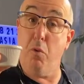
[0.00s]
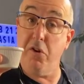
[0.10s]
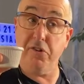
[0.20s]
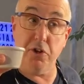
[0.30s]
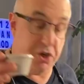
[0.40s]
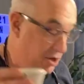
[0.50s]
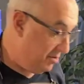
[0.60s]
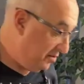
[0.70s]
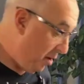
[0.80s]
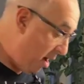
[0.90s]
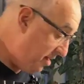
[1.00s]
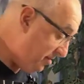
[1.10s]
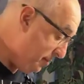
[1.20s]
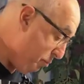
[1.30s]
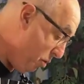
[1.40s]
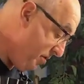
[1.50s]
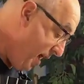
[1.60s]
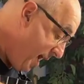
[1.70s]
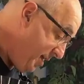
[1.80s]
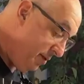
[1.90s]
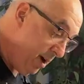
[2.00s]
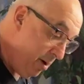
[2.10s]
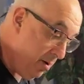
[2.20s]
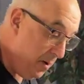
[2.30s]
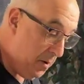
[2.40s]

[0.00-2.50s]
Worcestershire sauce, pour that in there.